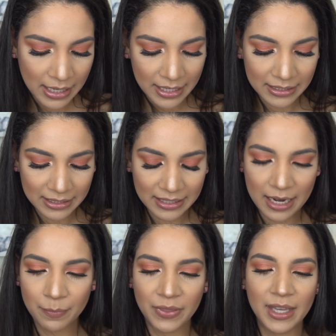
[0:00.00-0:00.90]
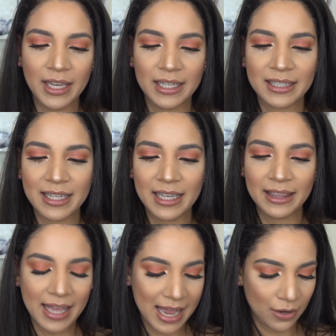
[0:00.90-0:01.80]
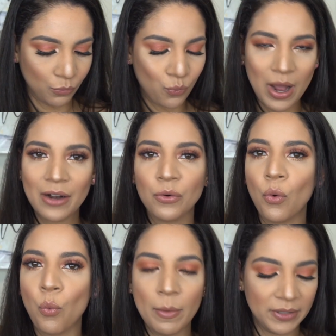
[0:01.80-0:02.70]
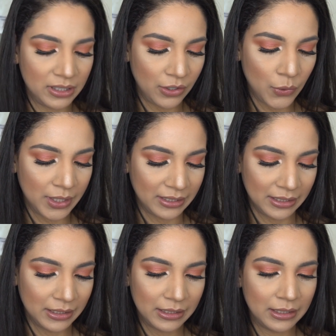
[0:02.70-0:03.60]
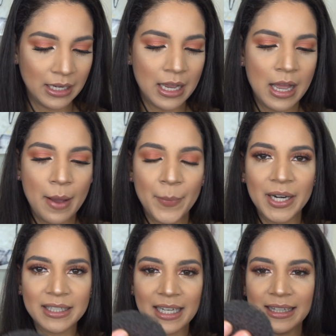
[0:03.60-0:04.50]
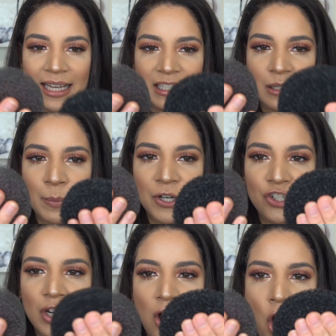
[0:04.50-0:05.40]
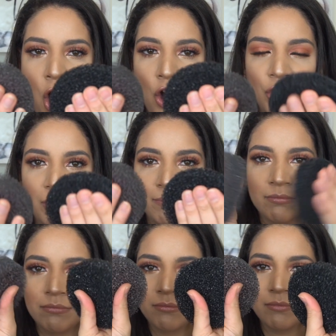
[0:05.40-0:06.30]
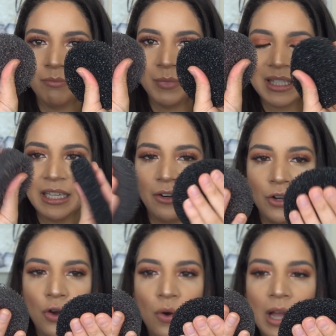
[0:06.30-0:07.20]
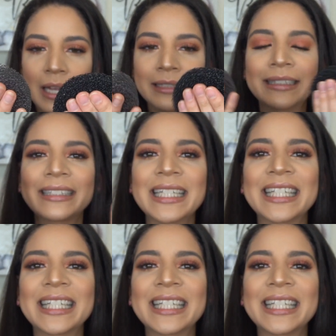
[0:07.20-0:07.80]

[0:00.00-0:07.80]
is the same thing. It's like that, I don't know what material this is, but it's like that spongy, hard material. It's the